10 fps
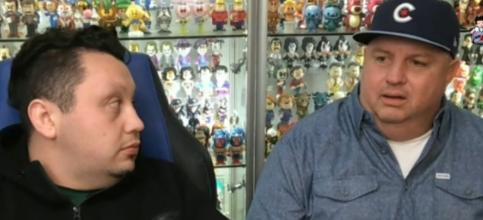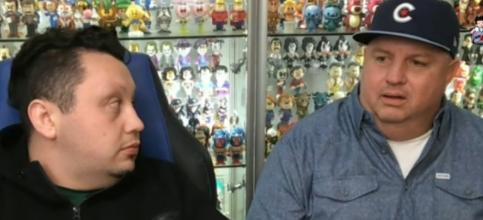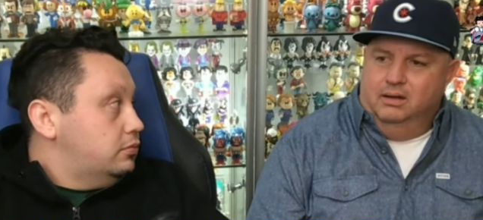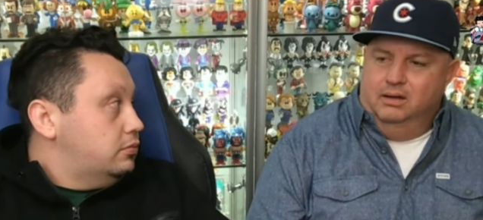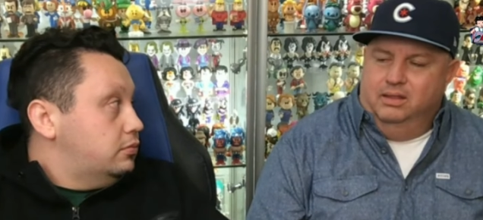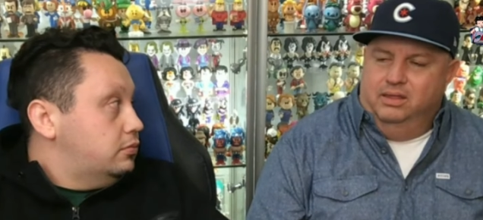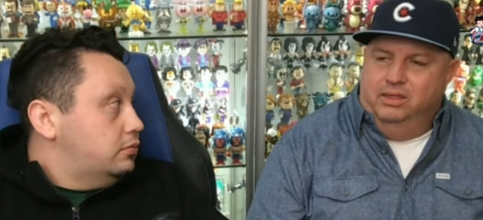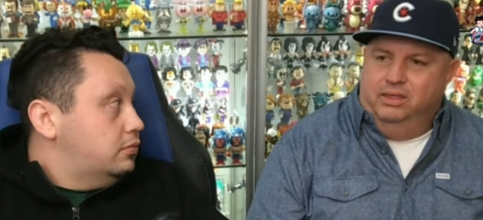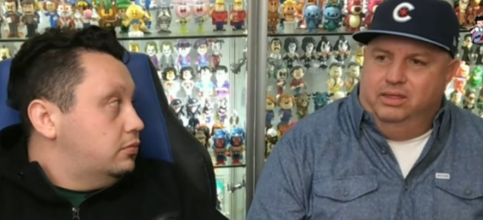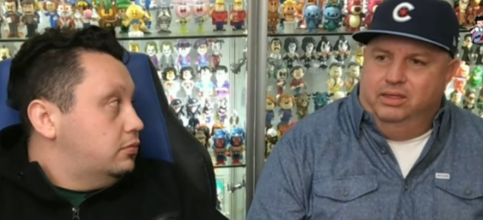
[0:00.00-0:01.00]

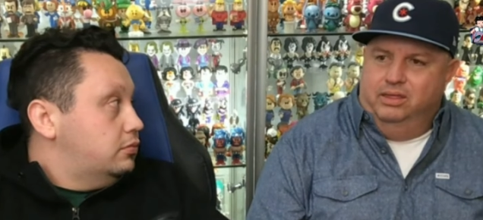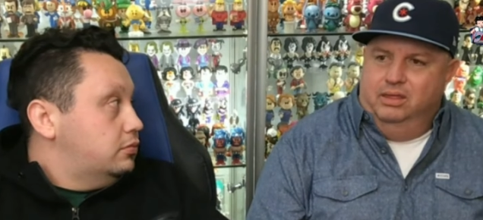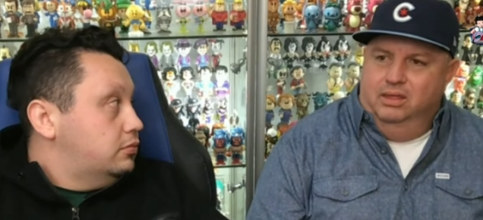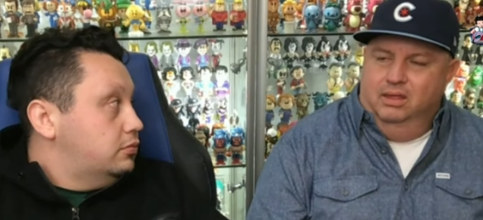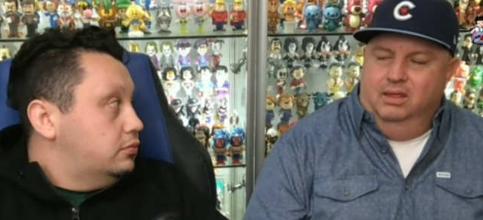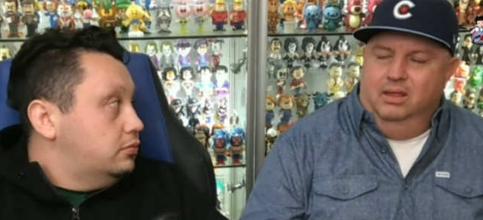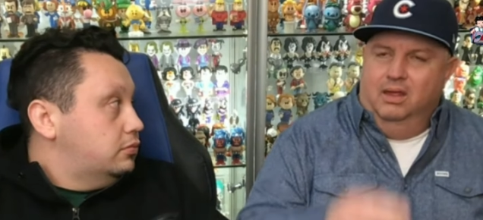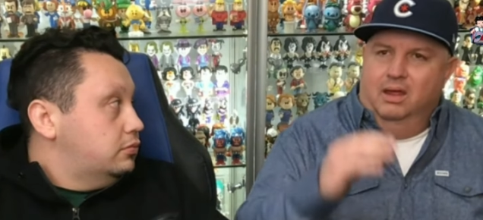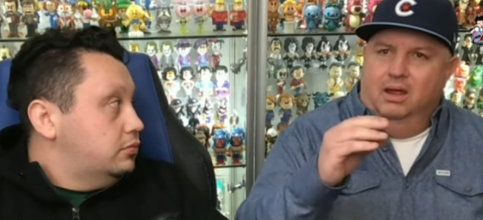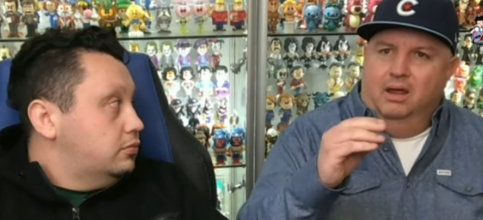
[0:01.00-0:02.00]

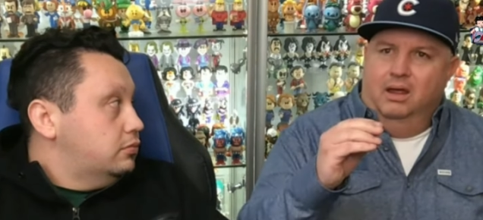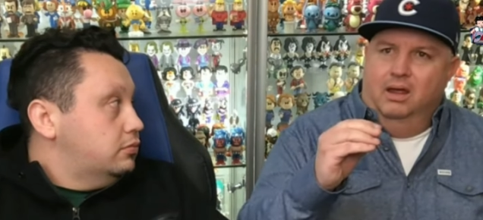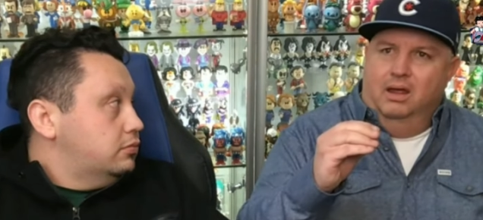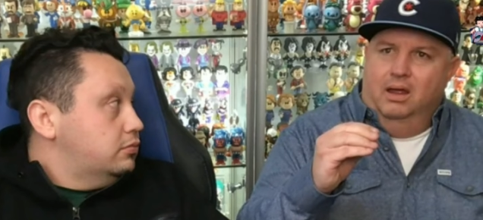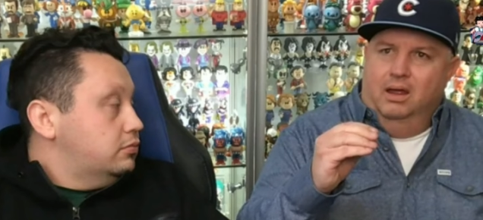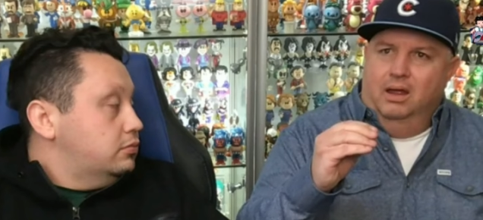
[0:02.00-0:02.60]
(silence)